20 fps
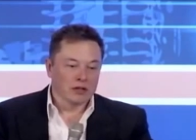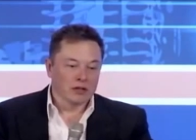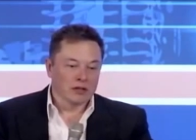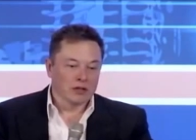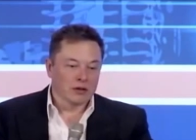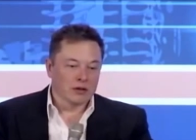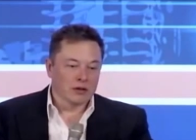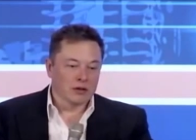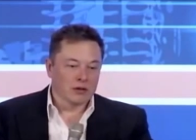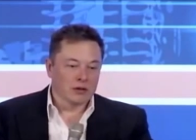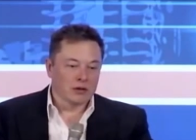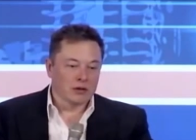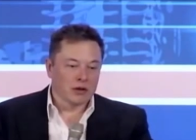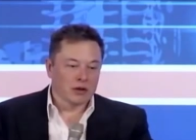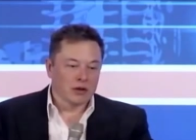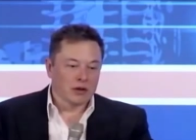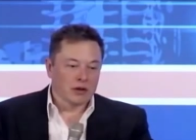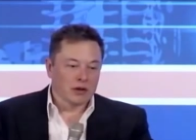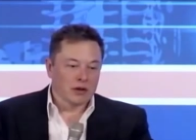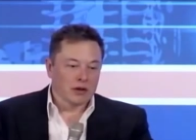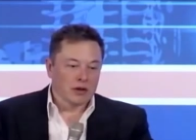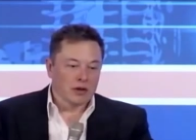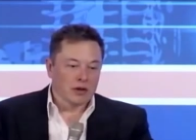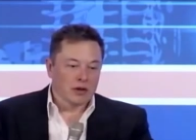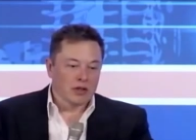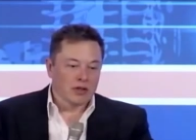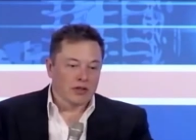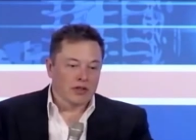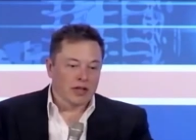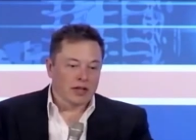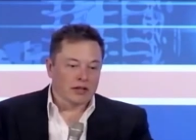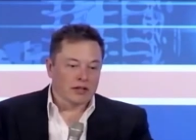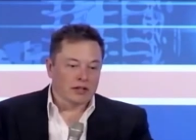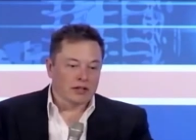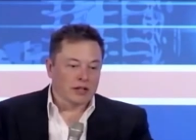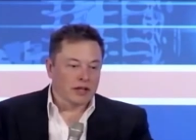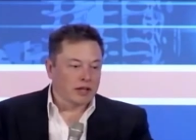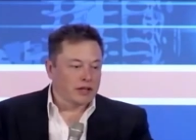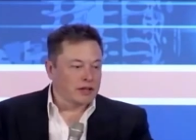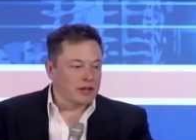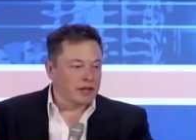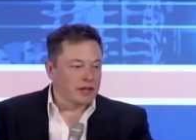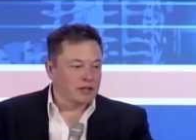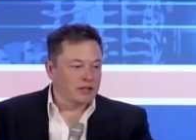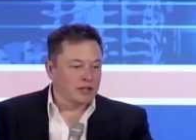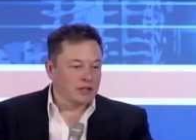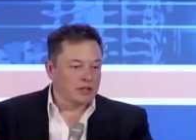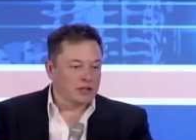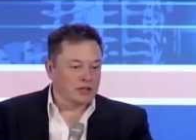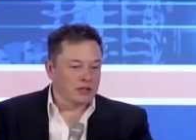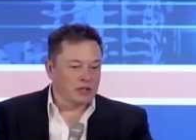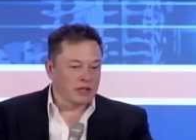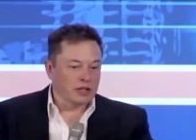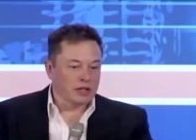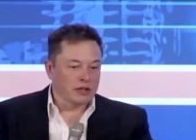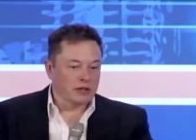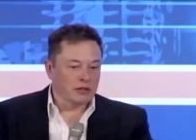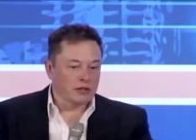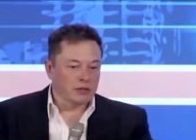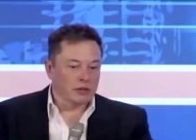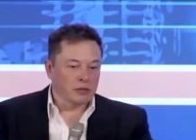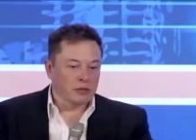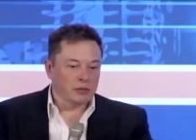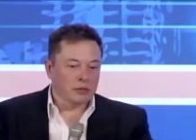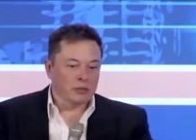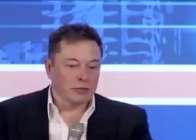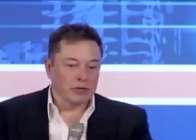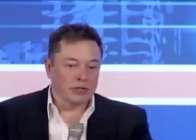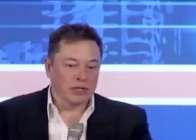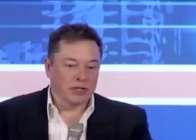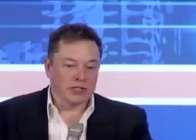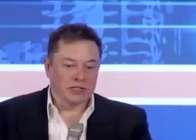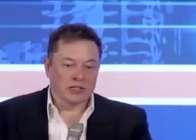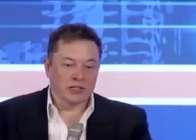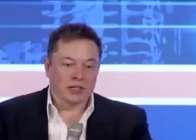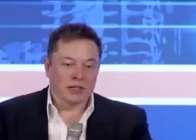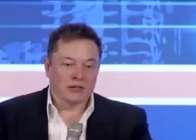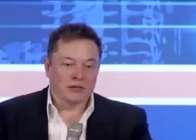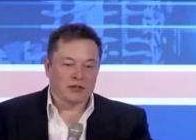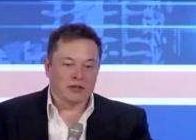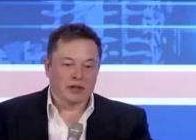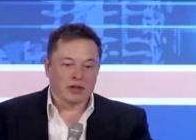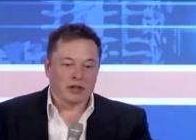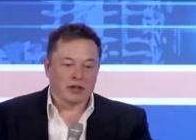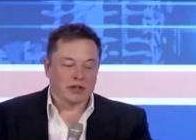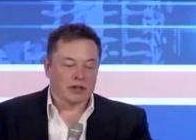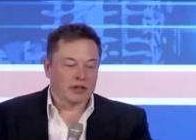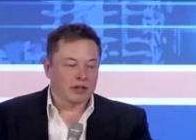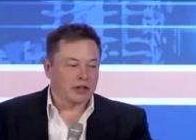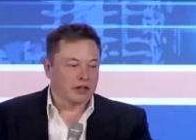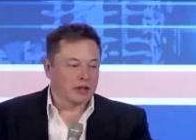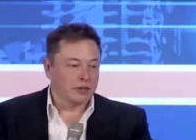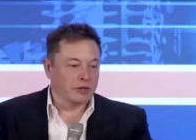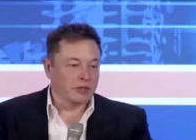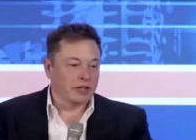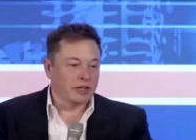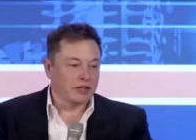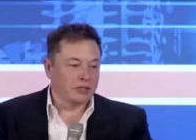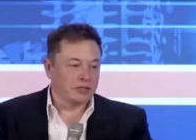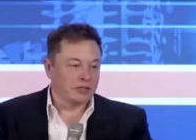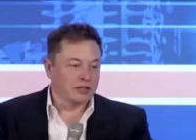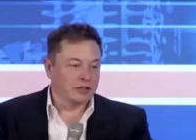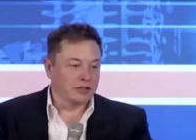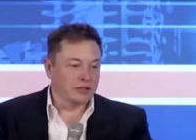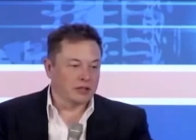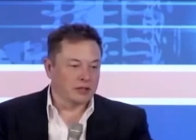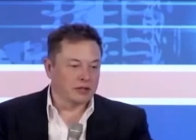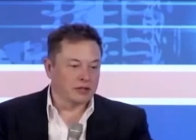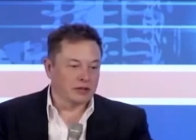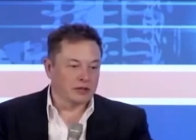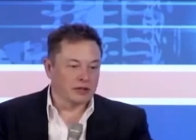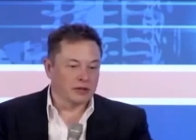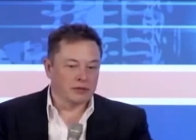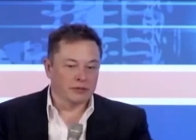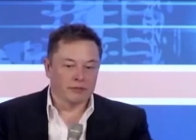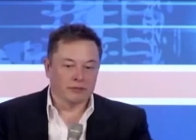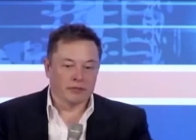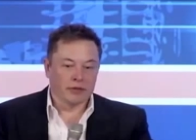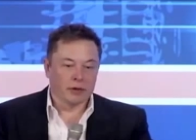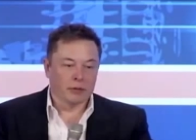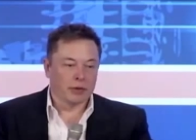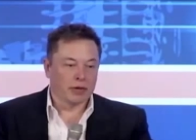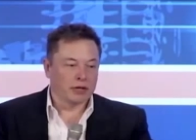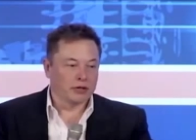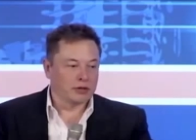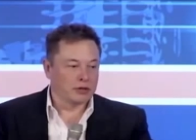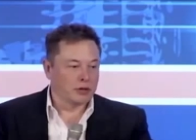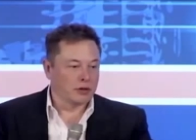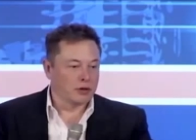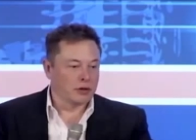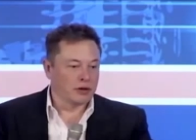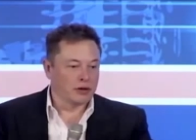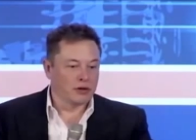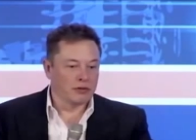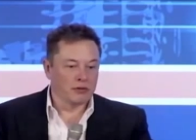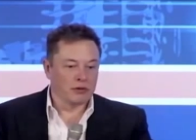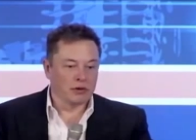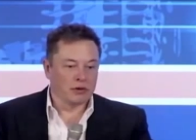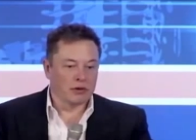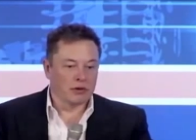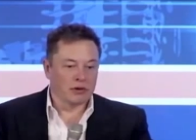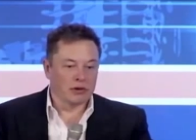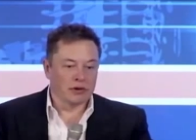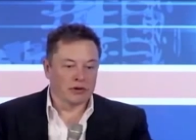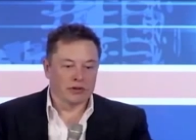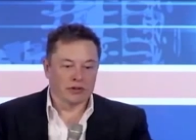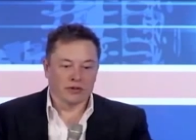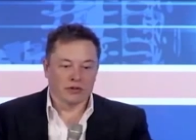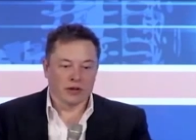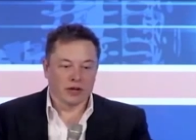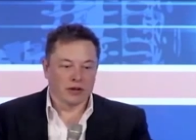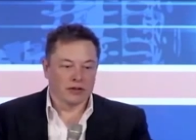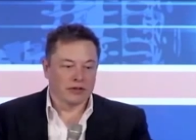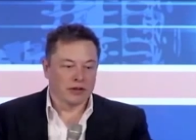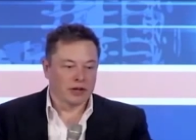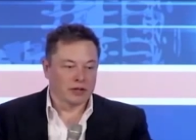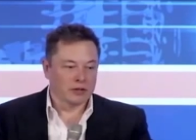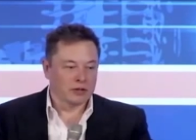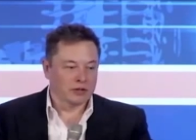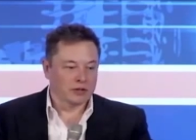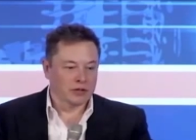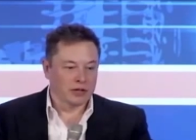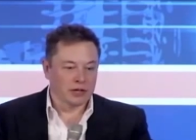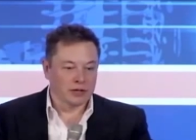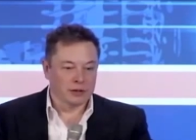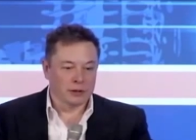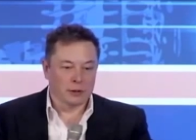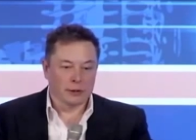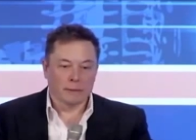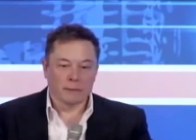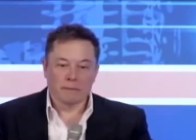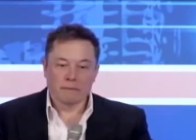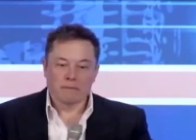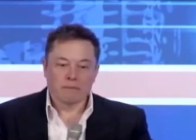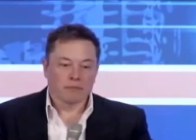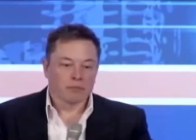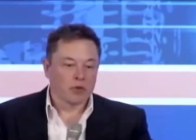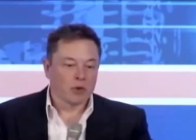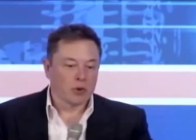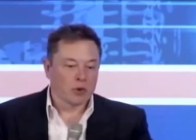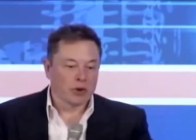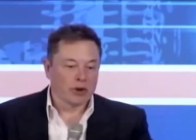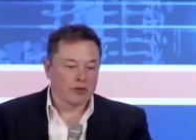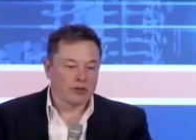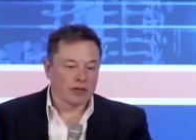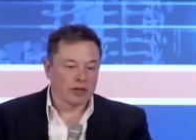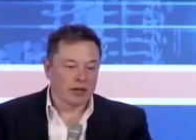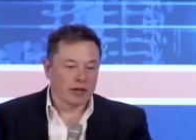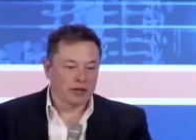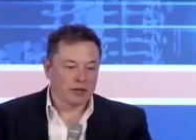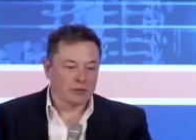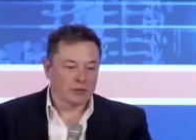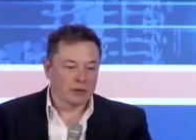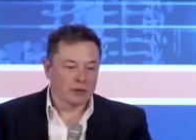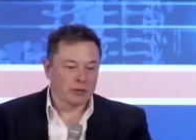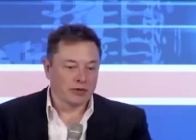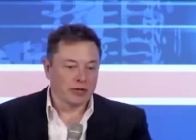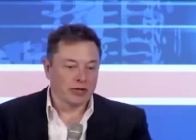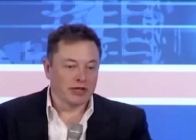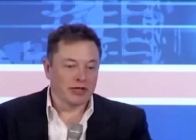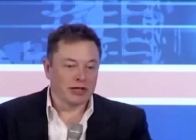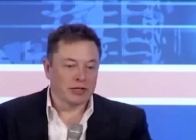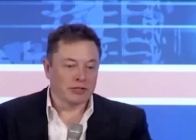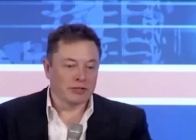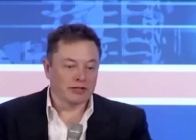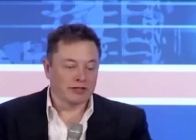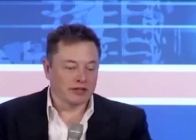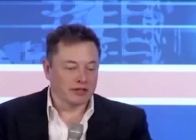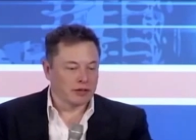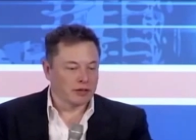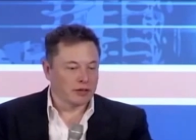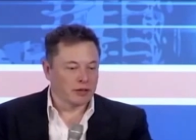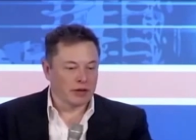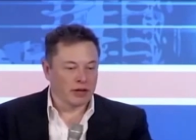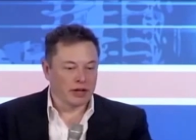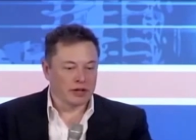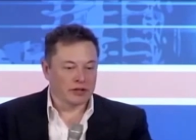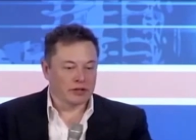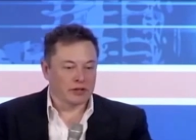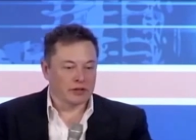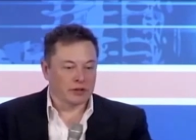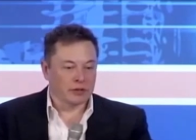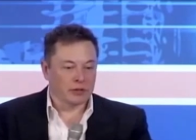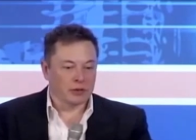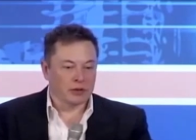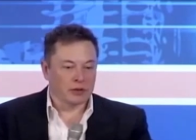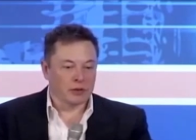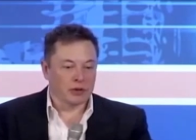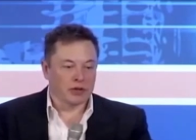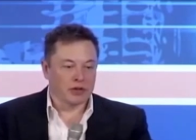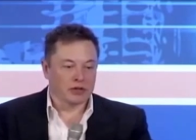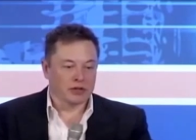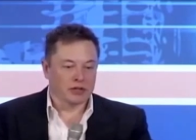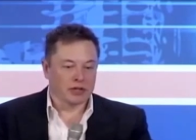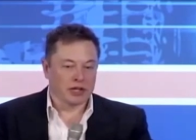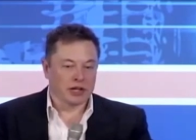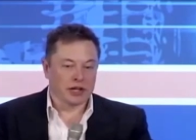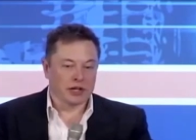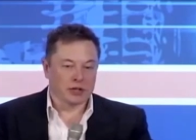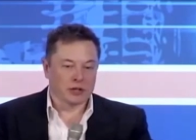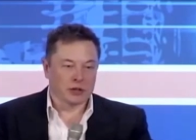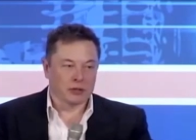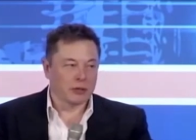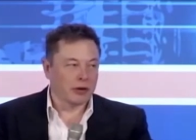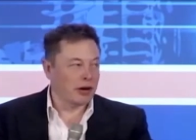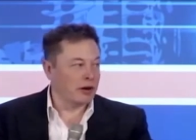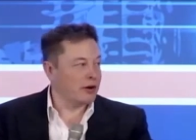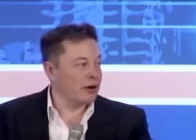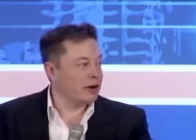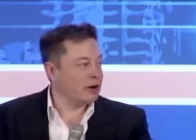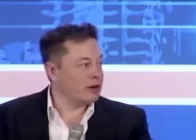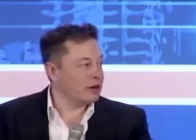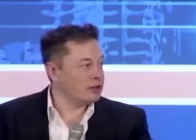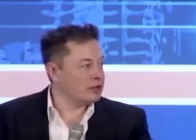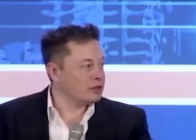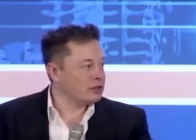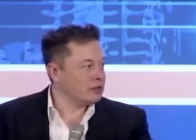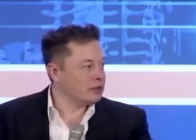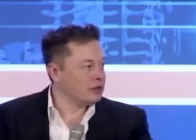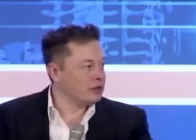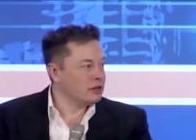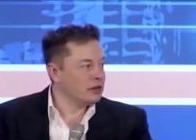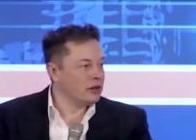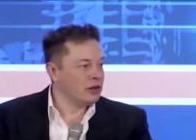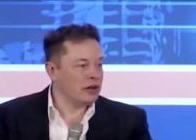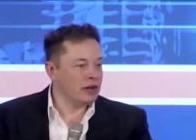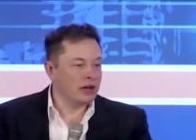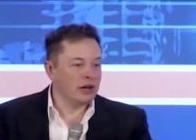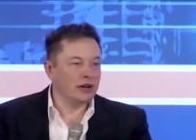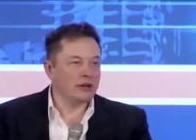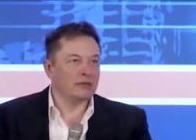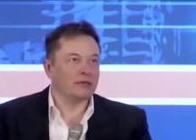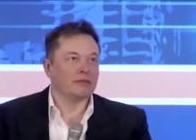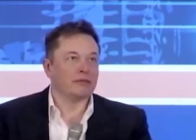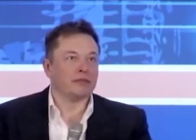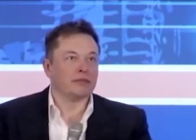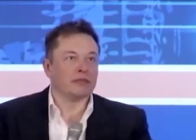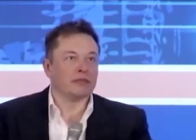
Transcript: so that, that, that essentially protects them in you know, case that there's a, a big storm or some kind of natural disaster, or whatever the case may be that has, where there's an occasional power outage. Um,